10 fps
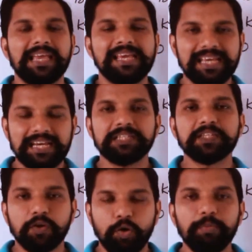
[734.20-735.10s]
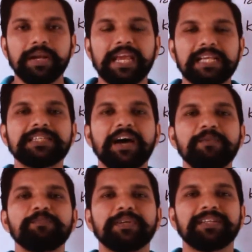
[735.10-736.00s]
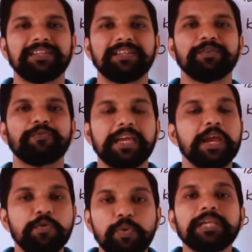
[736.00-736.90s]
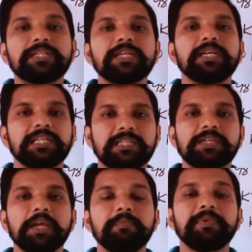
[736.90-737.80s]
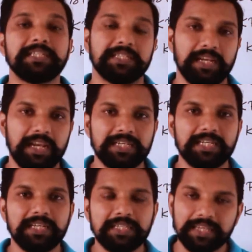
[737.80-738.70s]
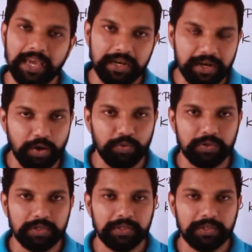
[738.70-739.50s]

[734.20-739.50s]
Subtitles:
Here is a common example in which steam distillation is carried out.